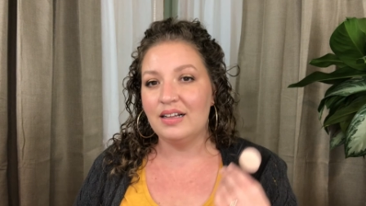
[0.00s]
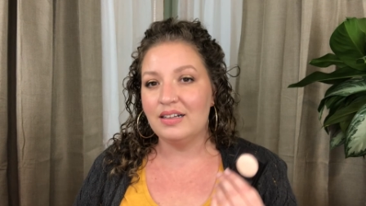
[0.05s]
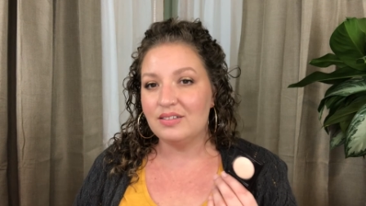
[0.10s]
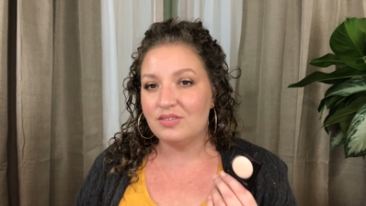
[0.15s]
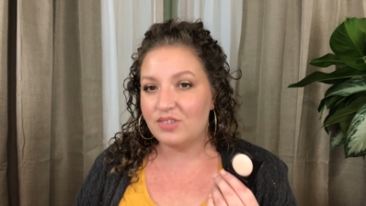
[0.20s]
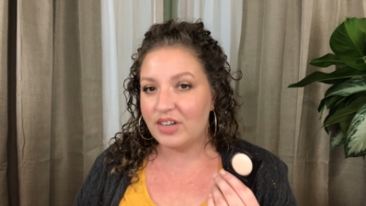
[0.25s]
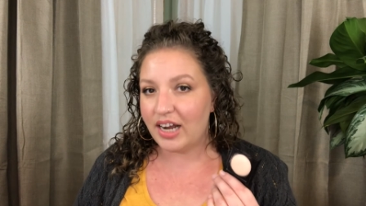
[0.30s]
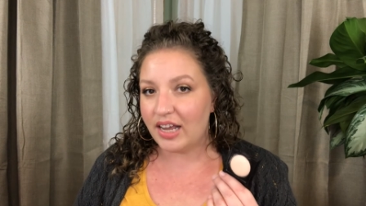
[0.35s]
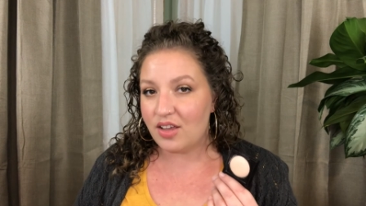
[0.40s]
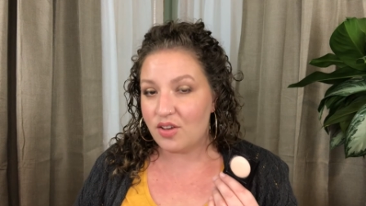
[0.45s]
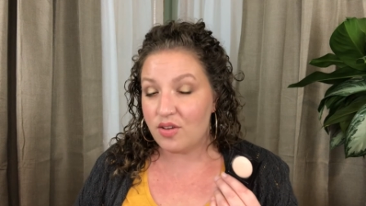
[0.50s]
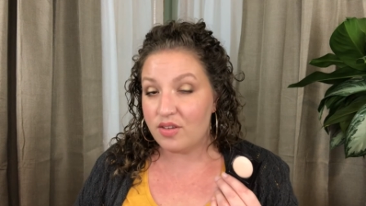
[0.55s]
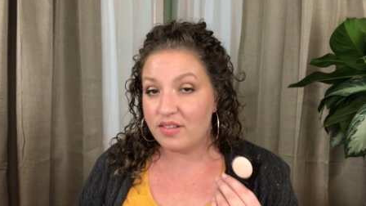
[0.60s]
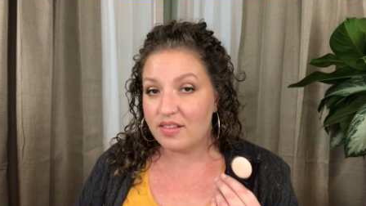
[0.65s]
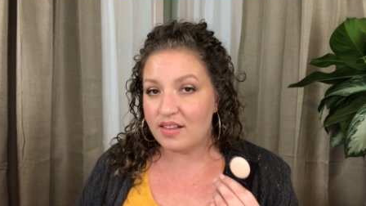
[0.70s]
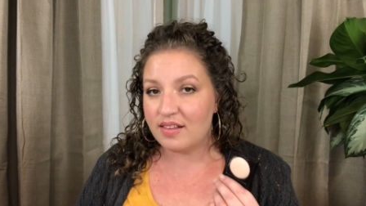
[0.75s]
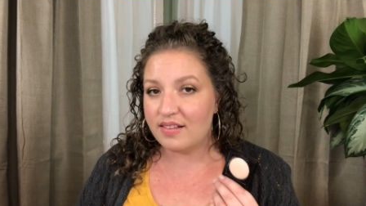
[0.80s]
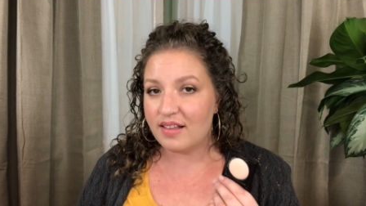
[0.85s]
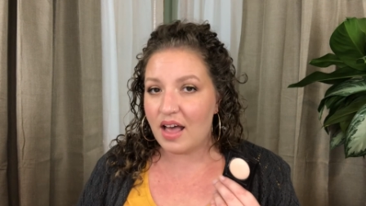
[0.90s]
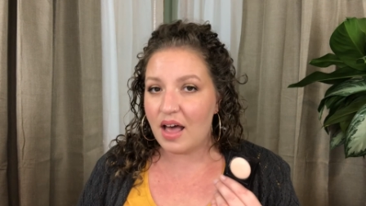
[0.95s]
when I use
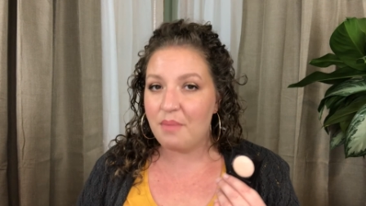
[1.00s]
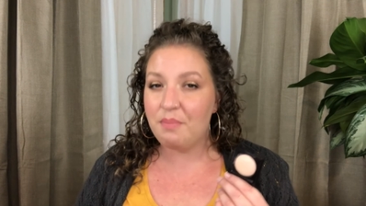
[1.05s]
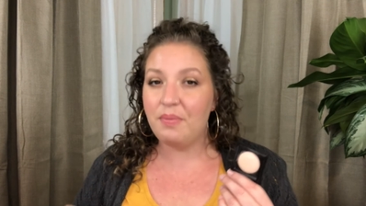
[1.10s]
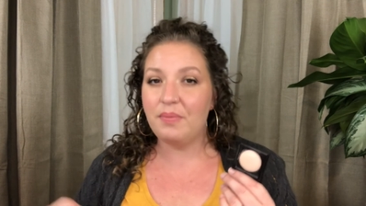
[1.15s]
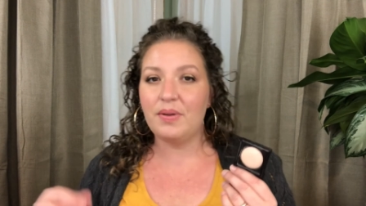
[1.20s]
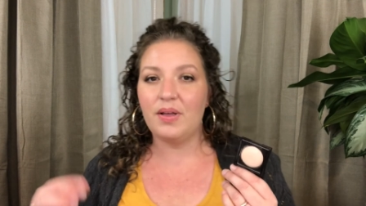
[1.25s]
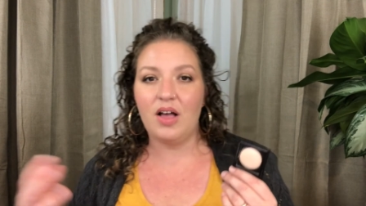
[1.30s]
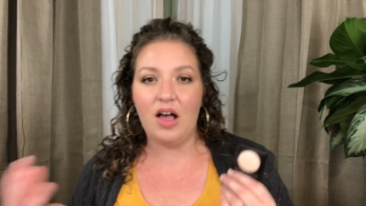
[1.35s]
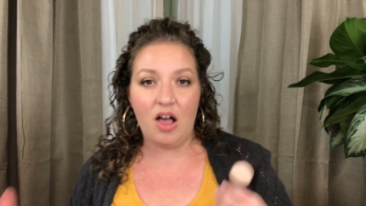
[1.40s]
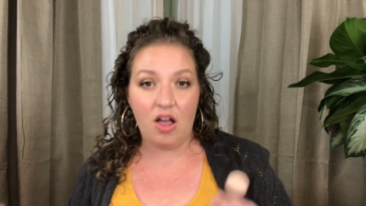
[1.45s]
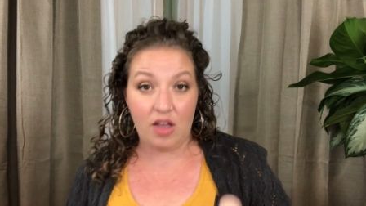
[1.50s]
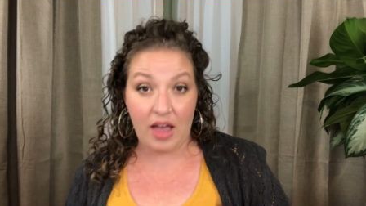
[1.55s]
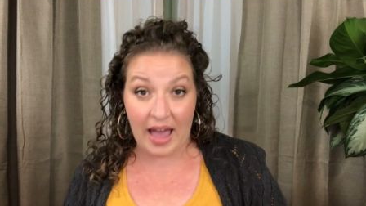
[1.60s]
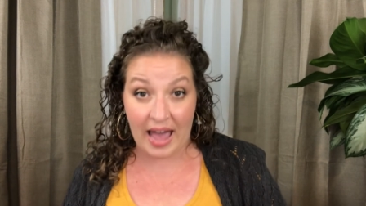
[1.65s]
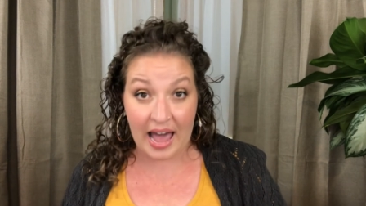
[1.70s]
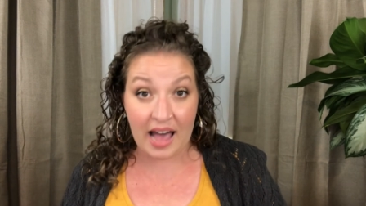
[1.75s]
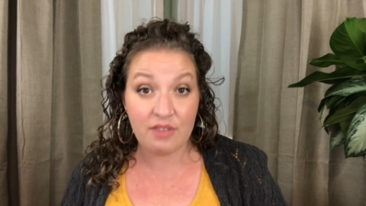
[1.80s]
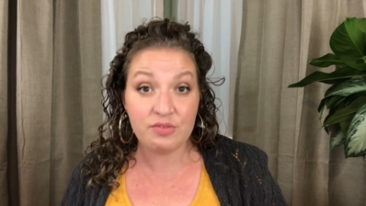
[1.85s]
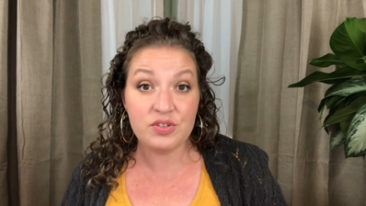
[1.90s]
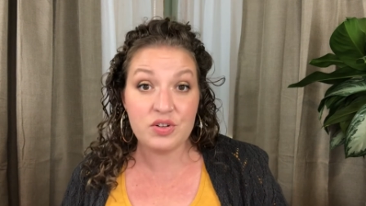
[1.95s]
this up, I'll
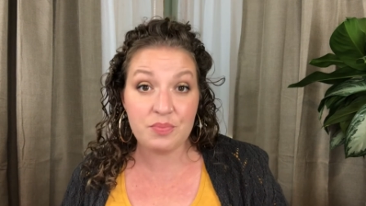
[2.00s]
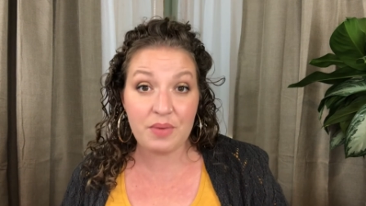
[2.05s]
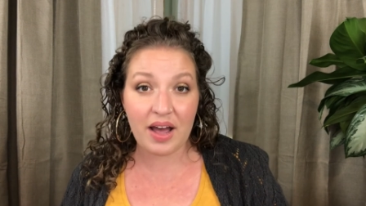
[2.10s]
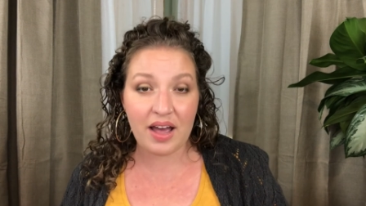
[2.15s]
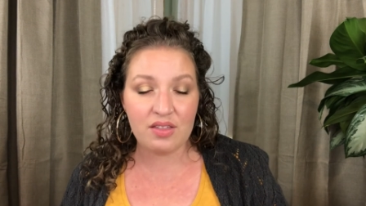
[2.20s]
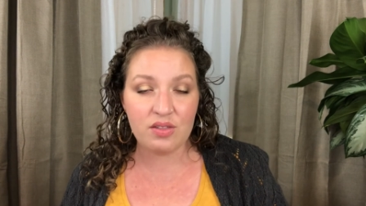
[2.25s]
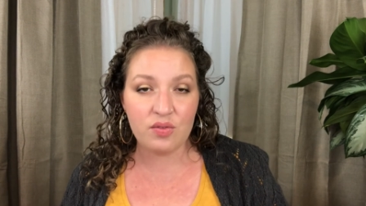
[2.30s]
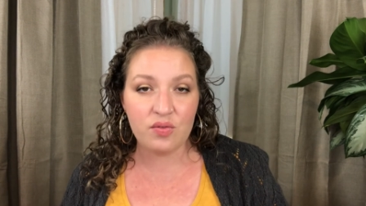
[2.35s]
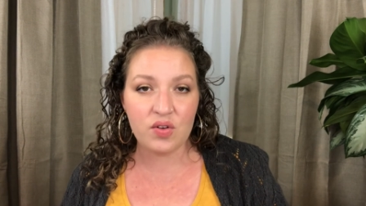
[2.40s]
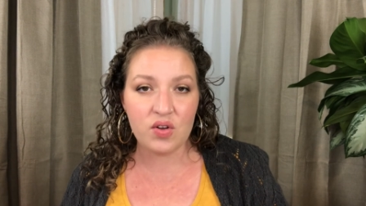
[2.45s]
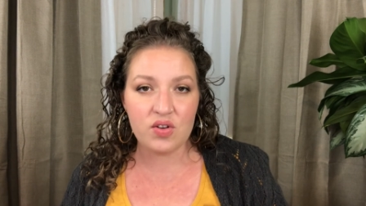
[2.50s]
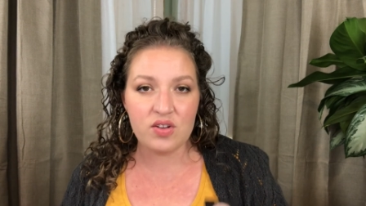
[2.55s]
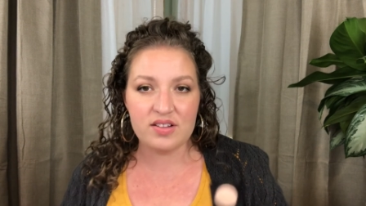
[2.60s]
have to buy the full